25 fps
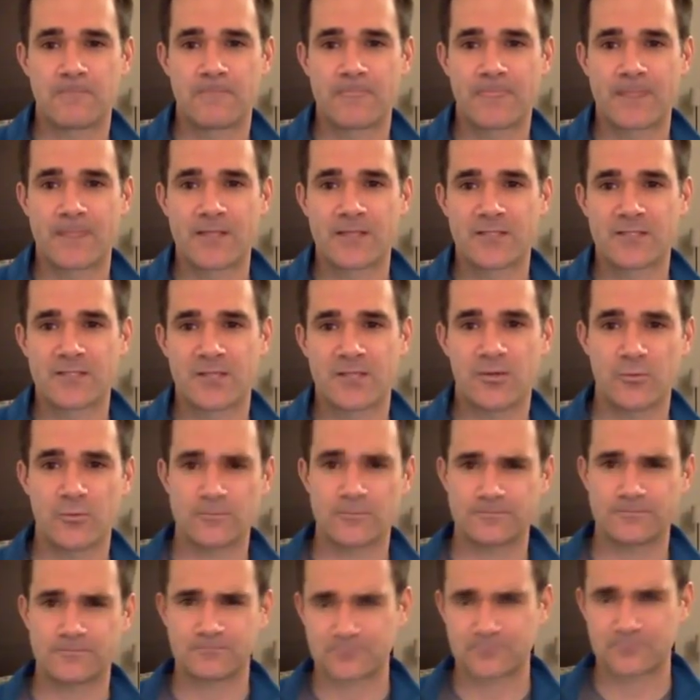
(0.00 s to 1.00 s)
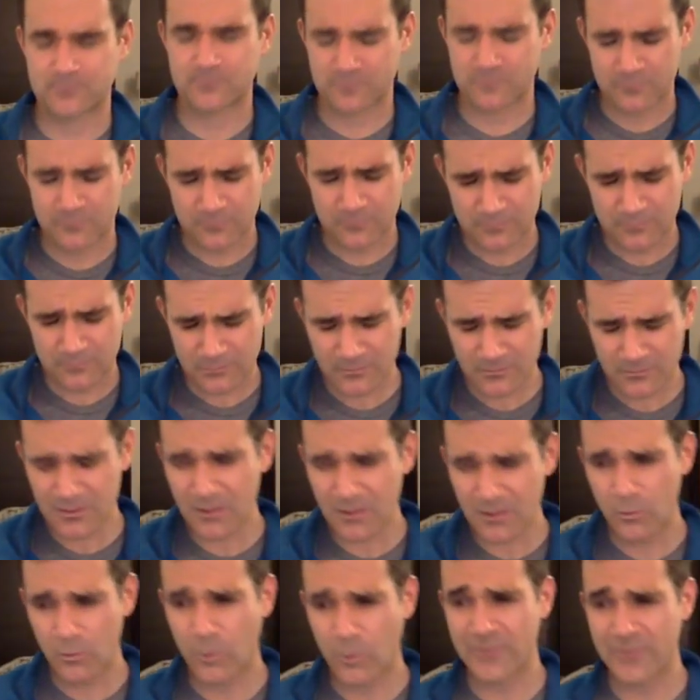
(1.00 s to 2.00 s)
So
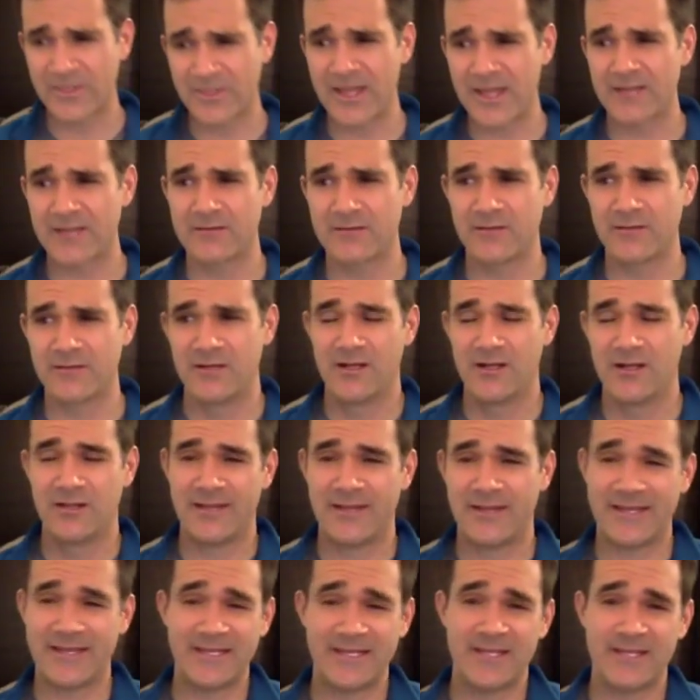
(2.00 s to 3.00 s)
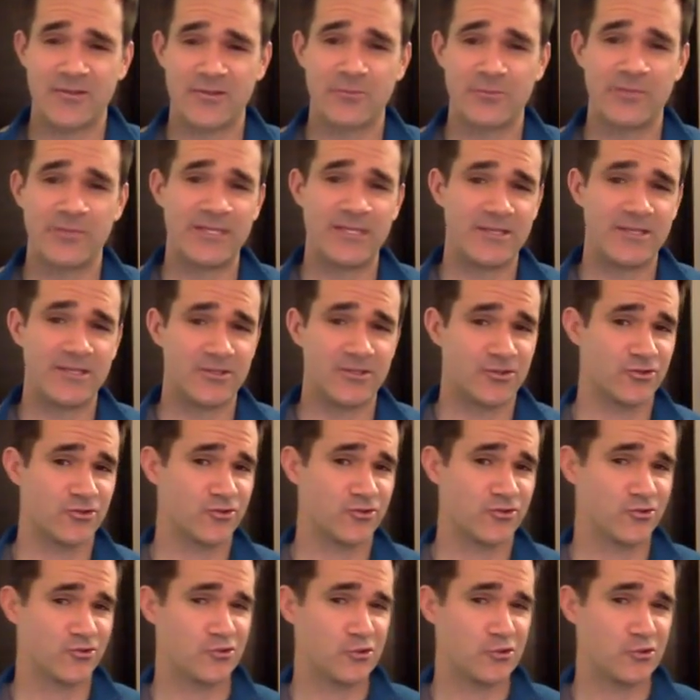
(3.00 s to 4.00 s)
what that can either be
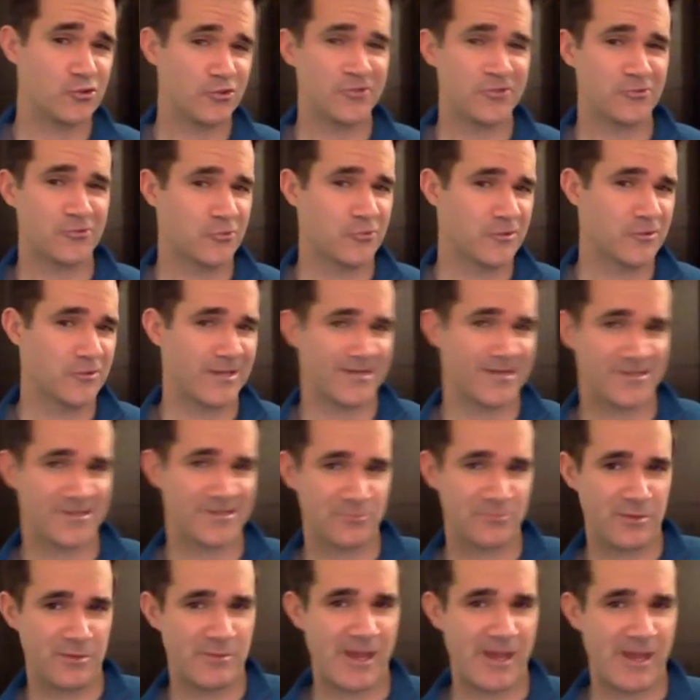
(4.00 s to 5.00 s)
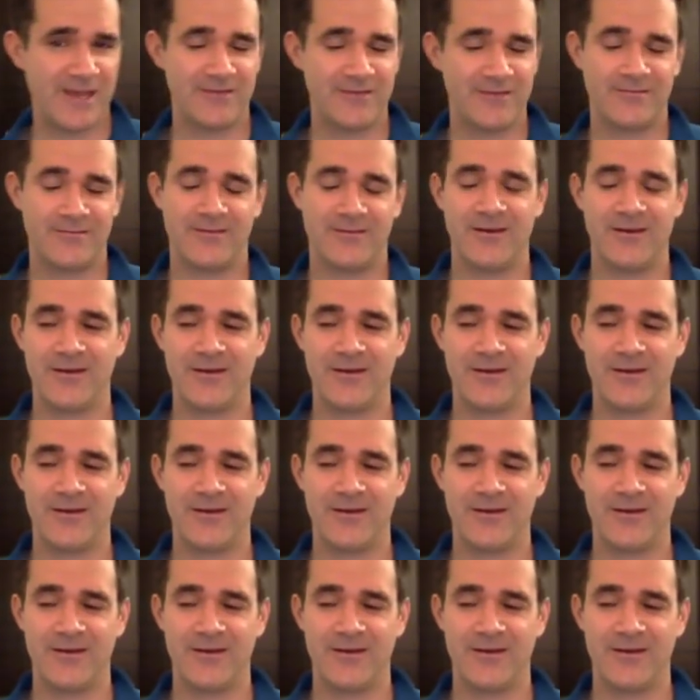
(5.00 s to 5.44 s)
good or that can be bad.